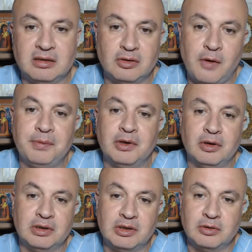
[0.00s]
Doppler or
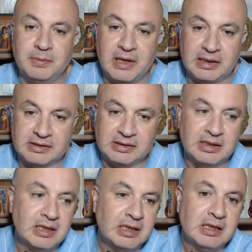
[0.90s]
duplex
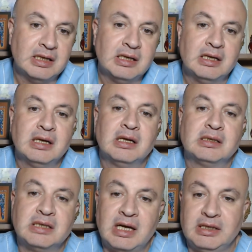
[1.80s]

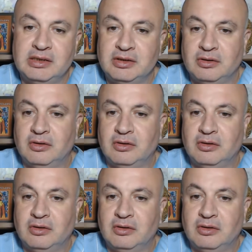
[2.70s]
studies